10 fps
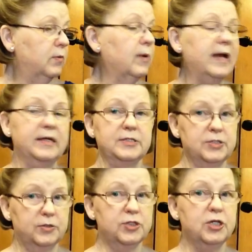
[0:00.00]

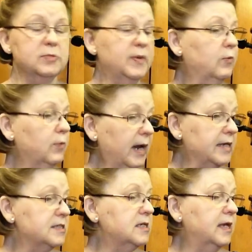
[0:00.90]
rest
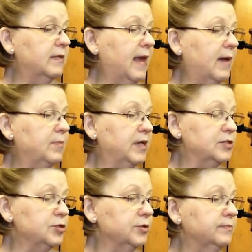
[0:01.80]
in that
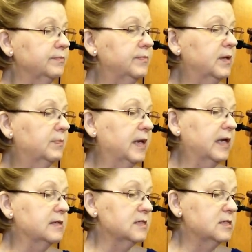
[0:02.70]
measure
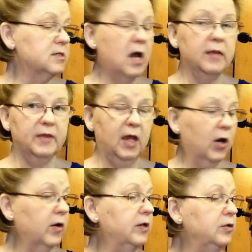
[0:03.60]
because it's not
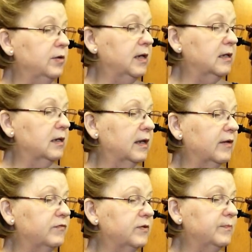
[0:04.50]
there and you need to
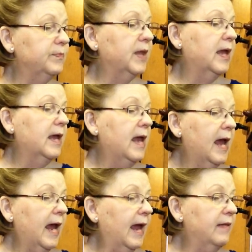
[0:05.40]
lift.
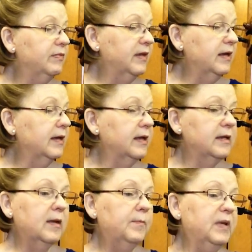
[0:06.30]
And
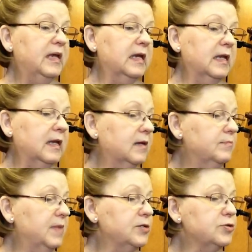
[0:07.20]
then beginning
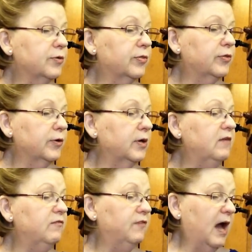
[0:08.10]
in measure
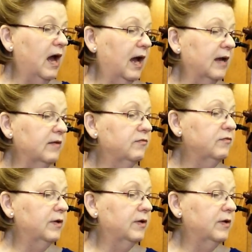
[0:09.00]
35,